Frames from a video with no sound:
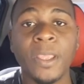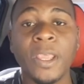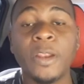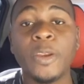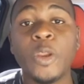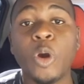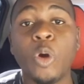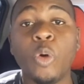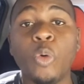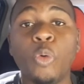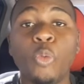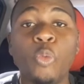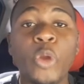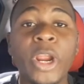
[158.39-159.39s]
Now,
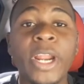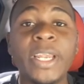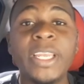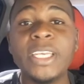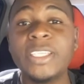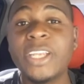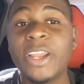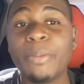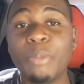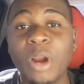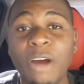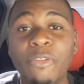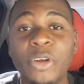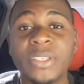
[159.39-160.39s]
where DJ
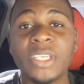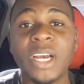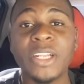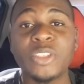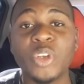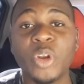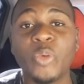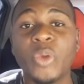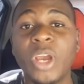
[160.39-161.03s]
Bravo is concerned,